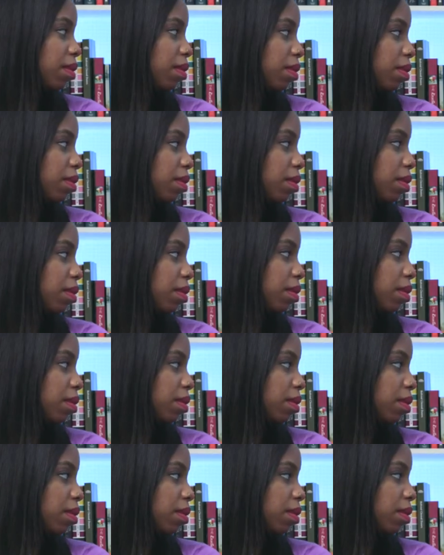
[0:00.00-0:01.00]

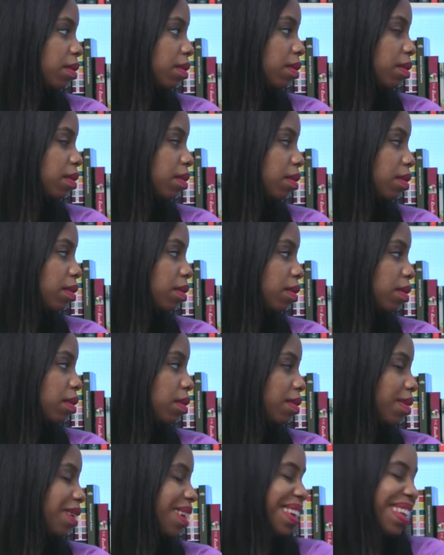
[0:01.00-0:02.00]

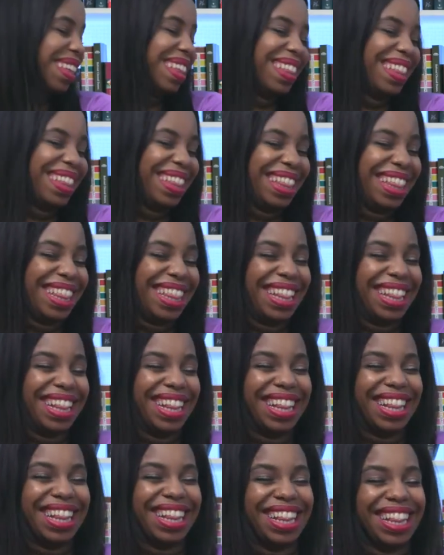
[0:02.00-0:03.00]

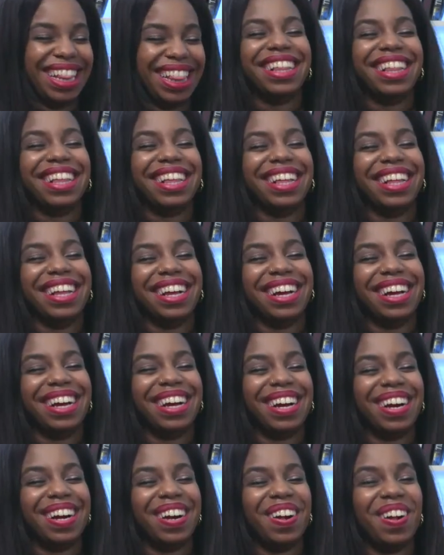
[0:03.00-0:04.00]

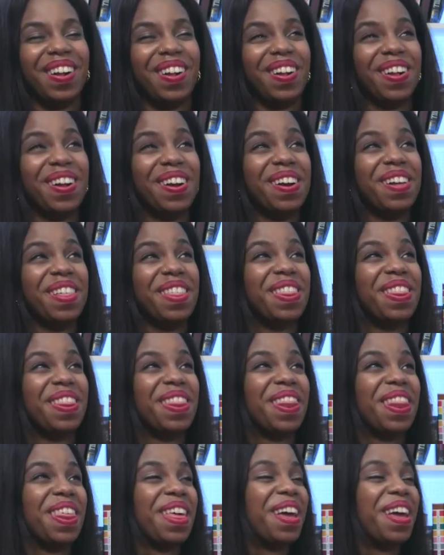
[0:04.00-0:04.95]
[no speech]